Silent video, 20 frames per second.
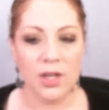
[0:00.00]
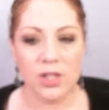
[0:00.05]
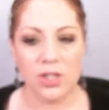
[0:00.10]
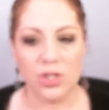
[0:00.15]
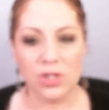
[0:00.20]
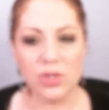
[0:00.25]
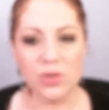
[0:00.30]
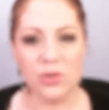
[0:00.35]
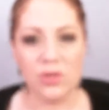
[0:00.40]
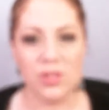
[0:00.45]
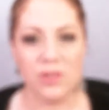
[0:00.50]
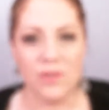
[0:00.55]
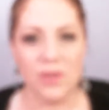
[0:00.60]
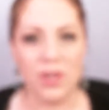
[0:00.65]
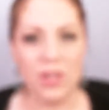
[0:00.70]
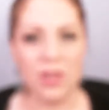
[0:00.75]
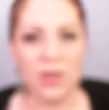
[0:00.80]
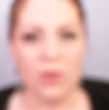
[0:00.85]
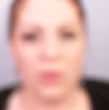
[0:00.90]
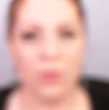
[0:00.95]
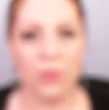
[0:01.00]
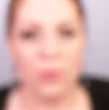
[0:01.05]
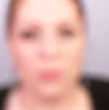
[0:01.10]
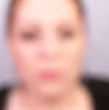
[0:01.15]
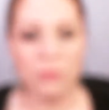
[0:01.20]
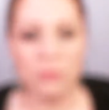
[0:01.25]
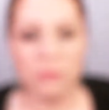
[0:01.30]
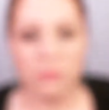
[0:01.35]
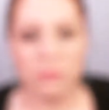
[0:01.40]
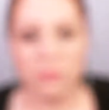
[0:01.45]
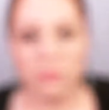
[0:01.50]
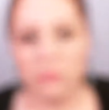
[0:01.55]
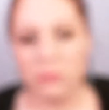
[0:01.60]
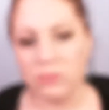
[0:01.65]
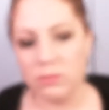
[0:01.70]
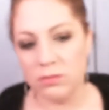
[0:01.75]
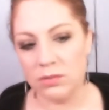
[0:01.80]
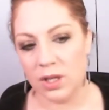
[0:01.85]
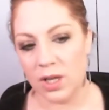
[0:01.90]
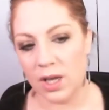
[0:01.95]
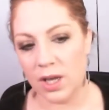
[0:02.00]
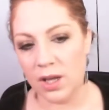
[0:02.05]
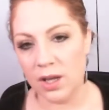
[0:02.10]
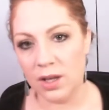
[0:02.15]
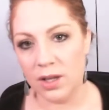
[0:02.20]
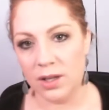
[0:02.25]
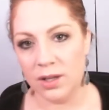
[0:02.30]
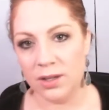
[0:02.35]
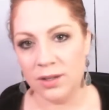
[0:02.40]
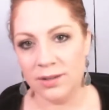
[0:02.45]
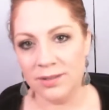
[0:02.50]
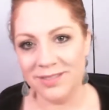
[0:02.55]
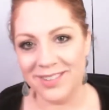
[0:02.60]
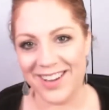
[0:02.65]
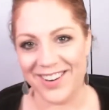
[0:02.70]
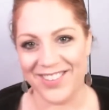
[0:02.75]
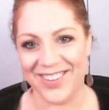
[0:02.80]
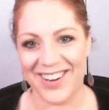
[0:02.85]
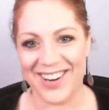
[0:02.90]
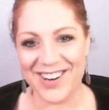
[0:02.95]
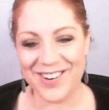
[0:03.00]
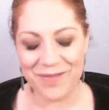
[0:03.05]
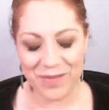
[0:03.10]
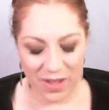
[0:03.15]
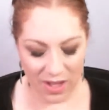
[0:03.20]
to do this video, okay, mm, hey, there we are.